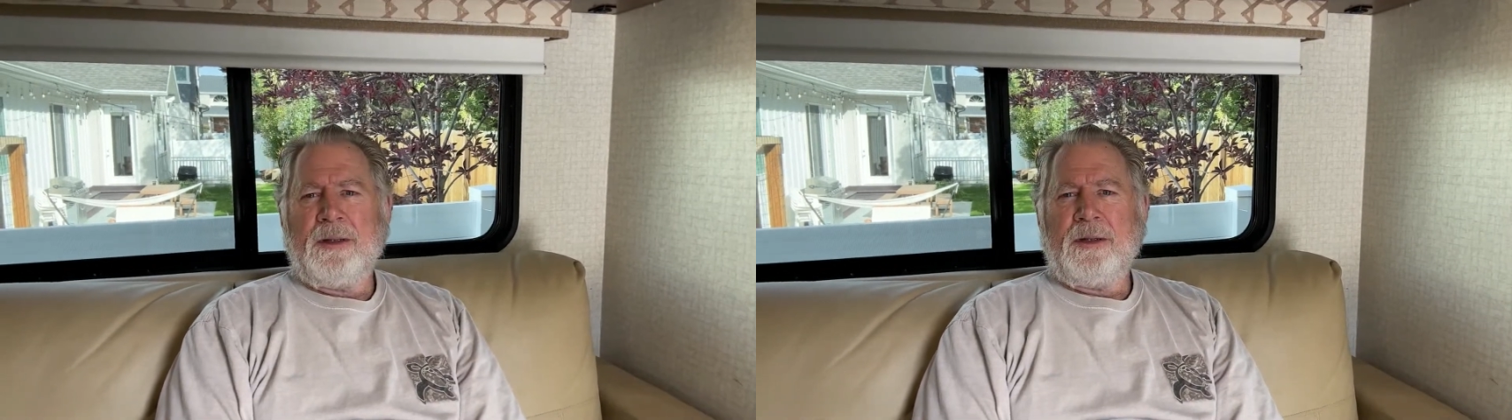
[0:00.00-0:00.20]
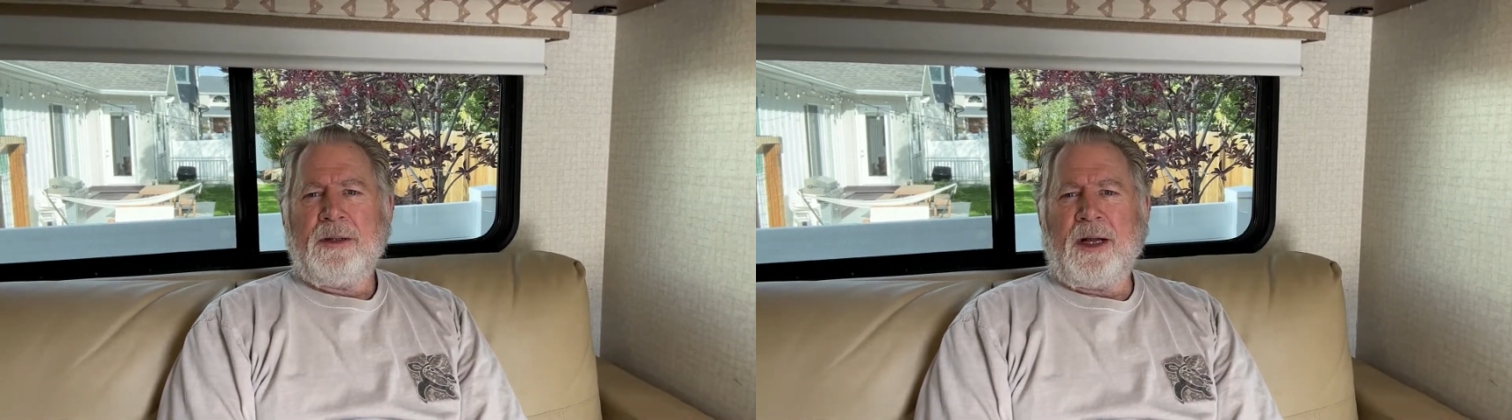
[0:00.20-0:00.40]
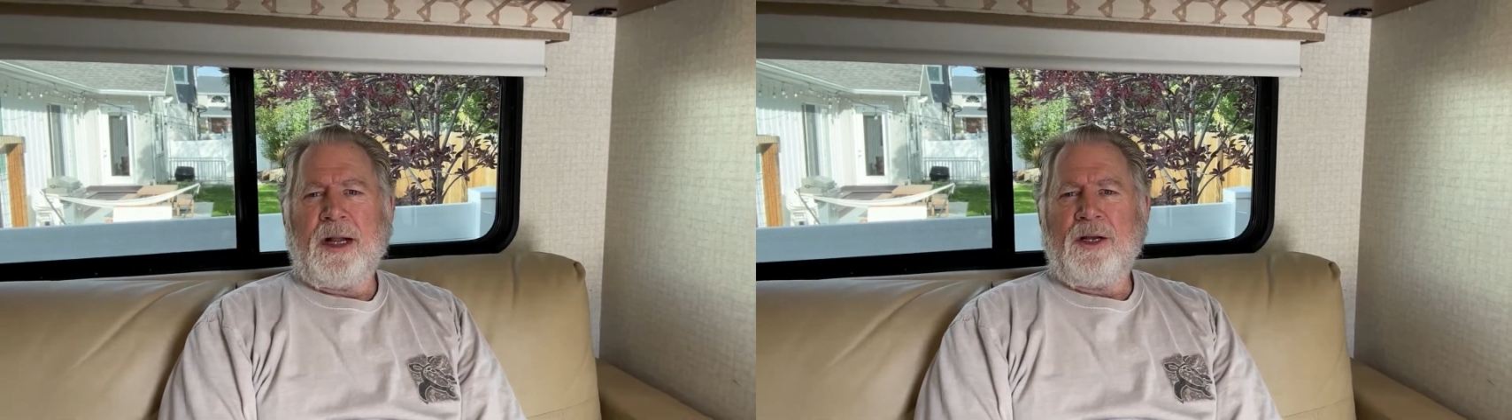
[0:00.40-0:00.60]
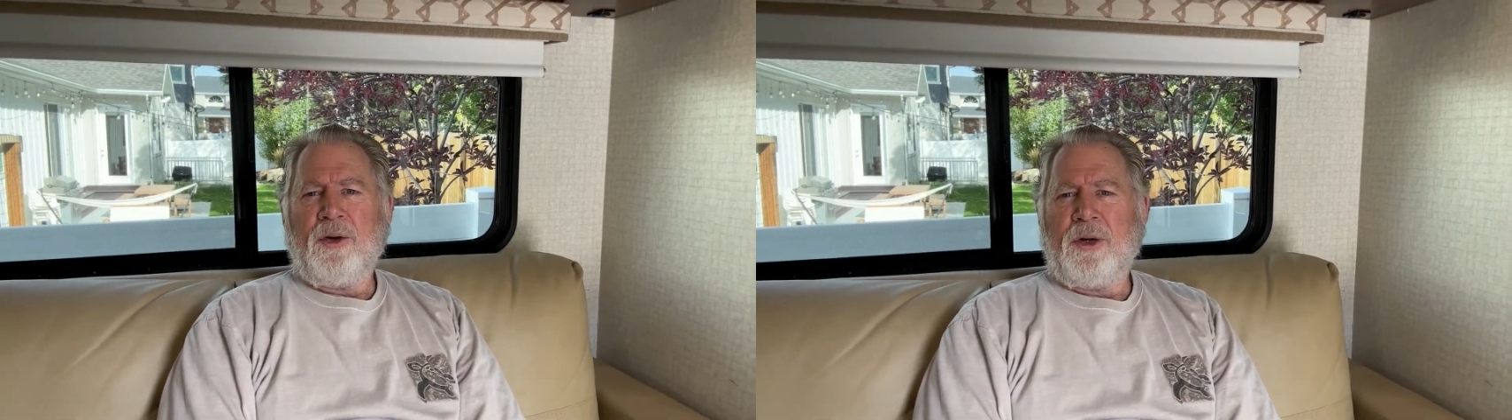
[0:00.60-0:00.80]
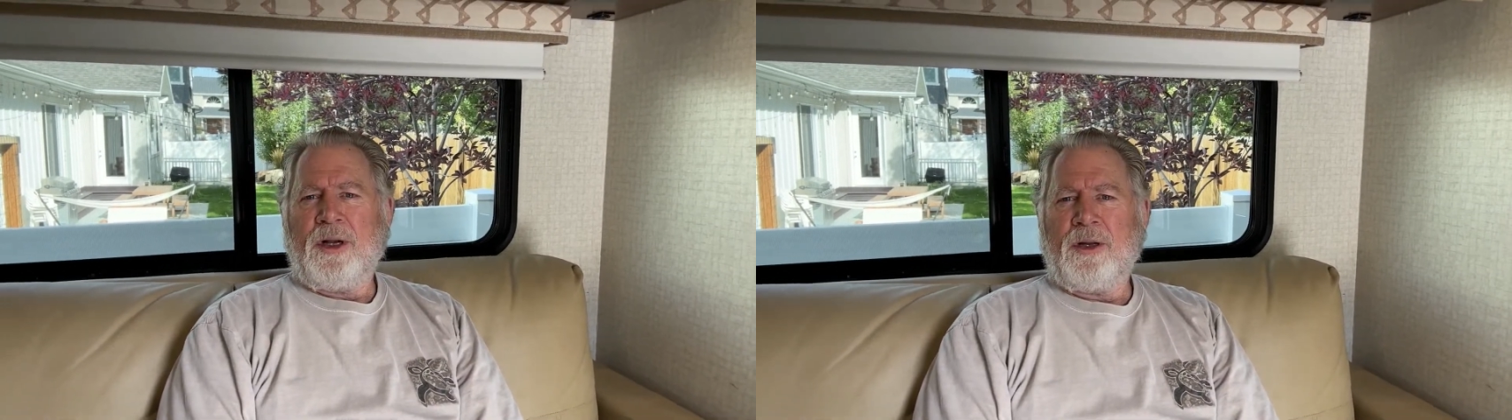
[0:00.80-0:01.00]
Thought I'd
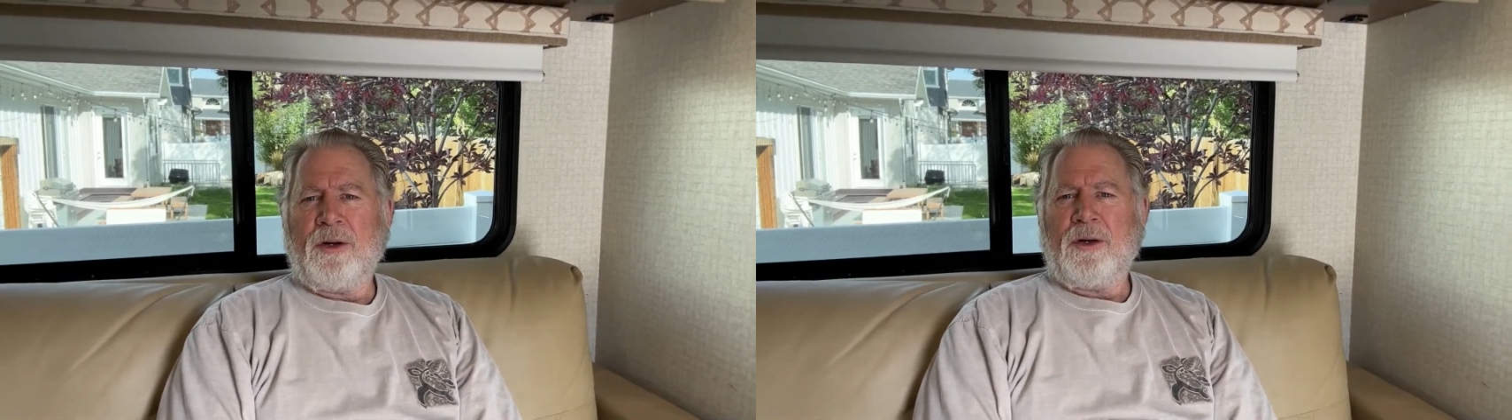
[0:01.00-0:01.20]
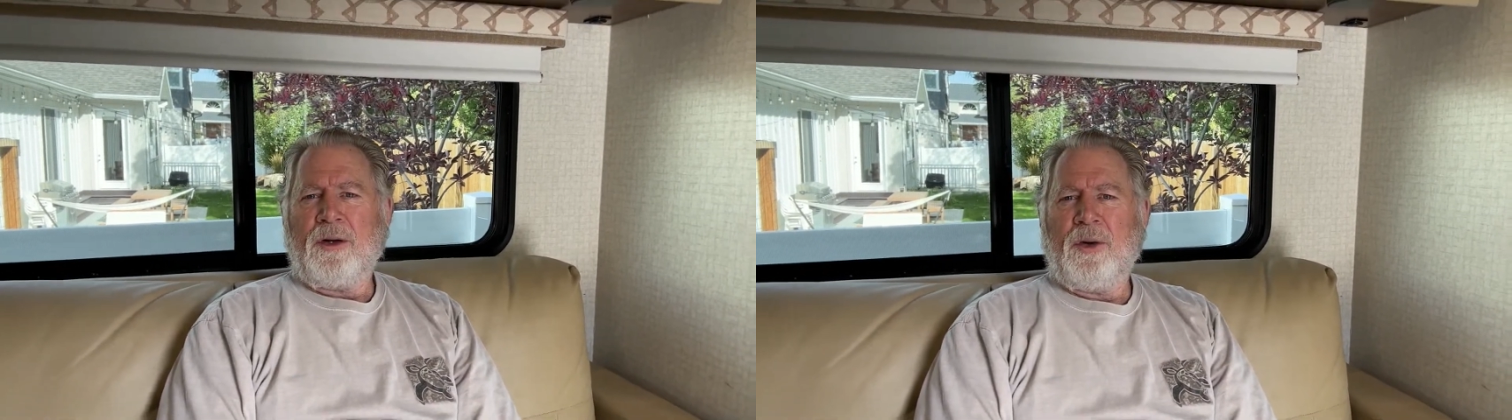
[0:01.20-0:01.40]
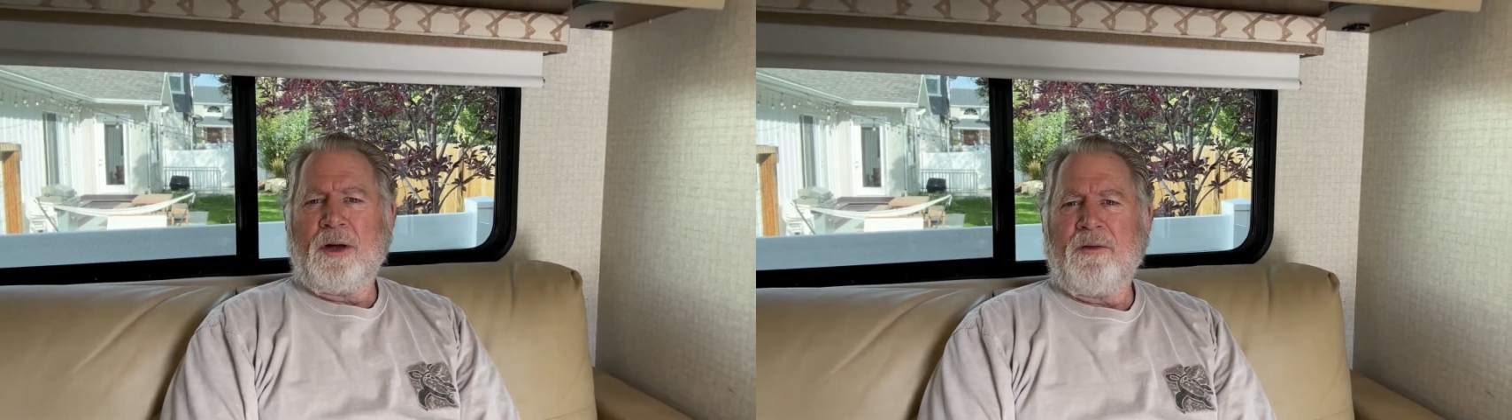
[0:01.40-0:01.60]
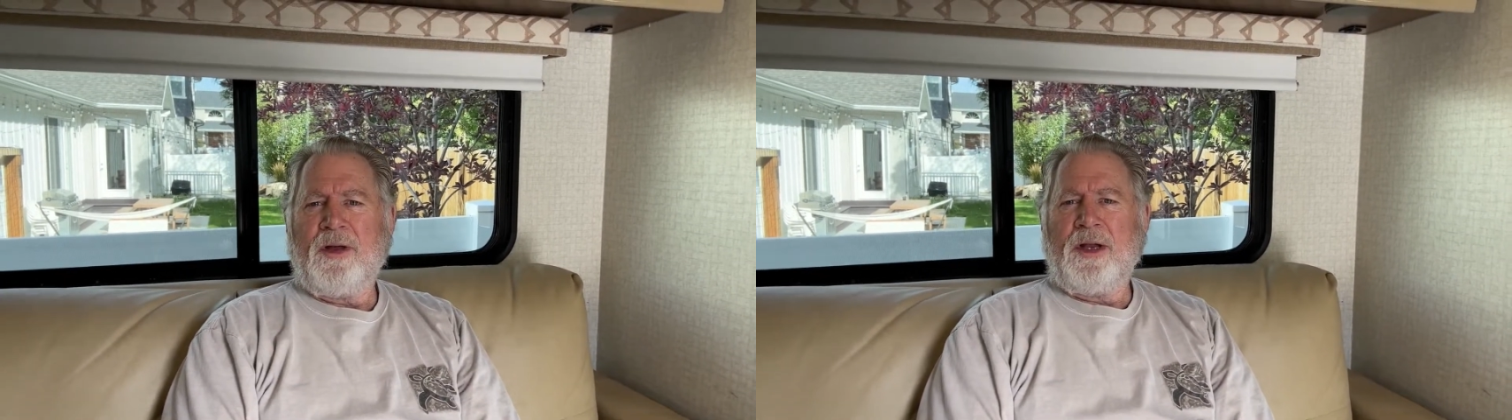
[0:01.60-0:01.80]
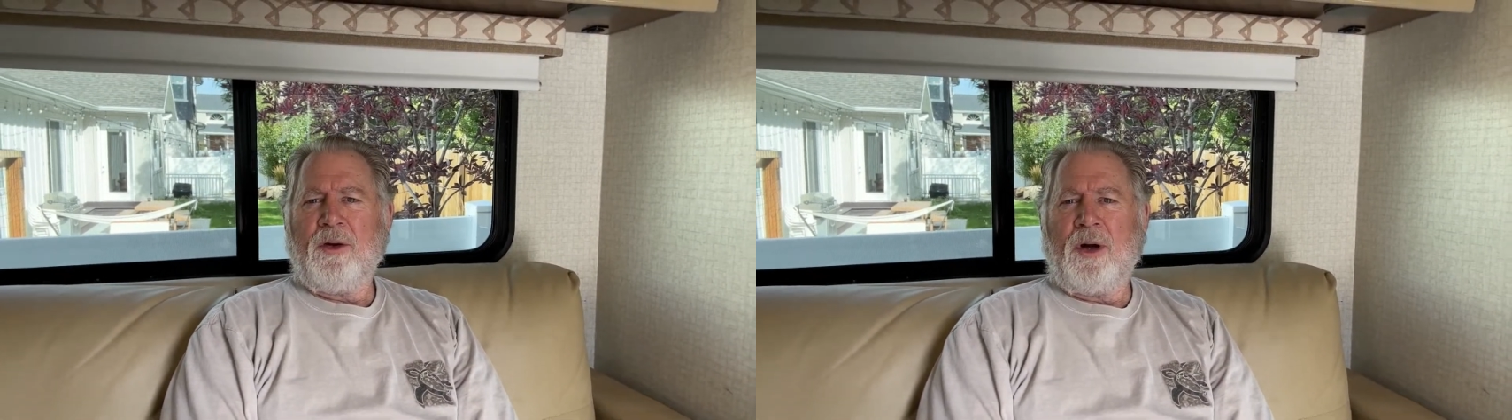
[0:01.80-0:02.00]
do another quick
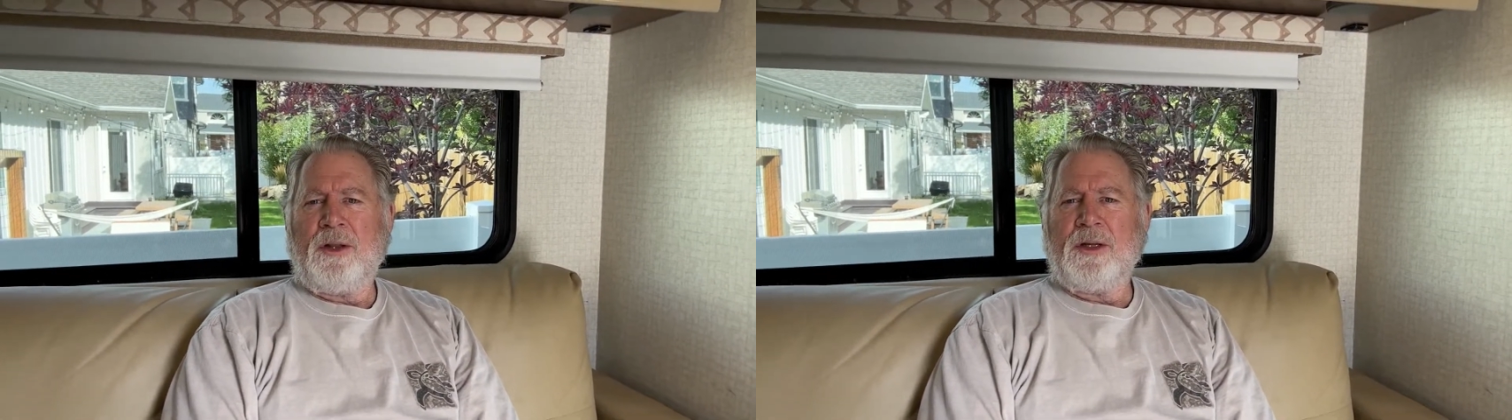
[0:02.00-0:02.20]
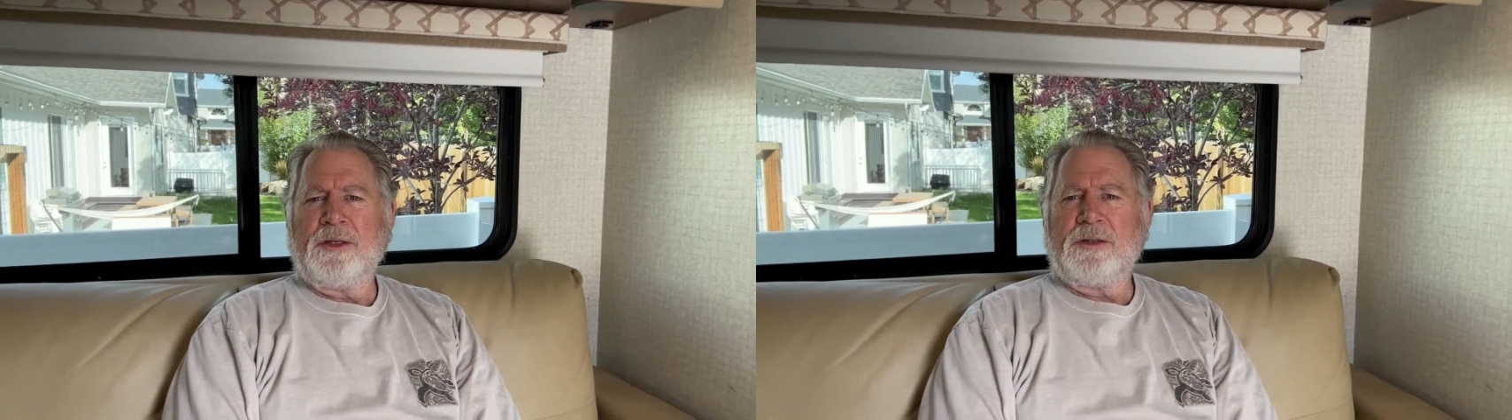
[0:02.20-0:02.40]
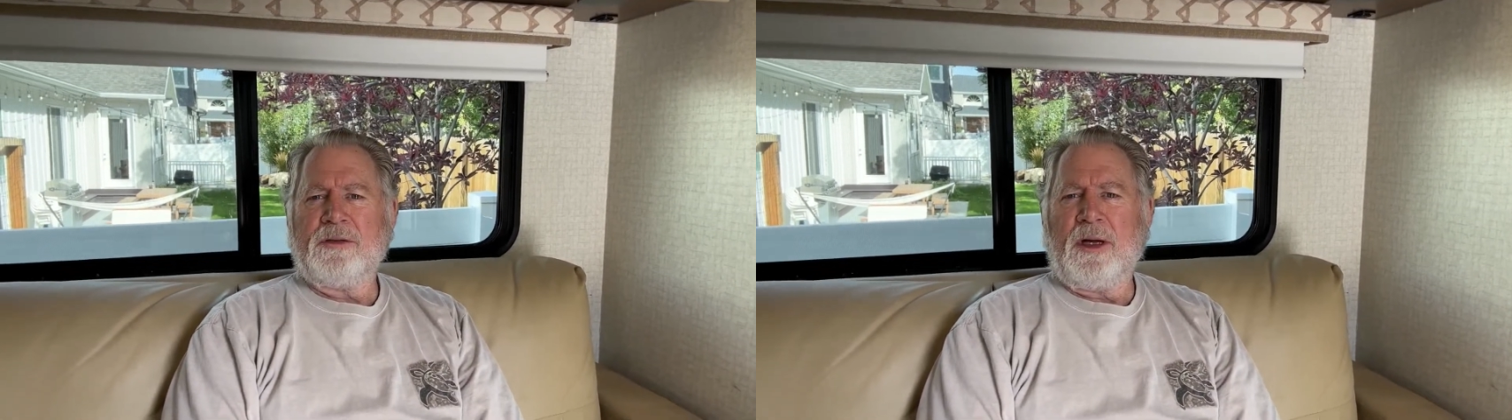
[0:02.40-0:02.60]
video on this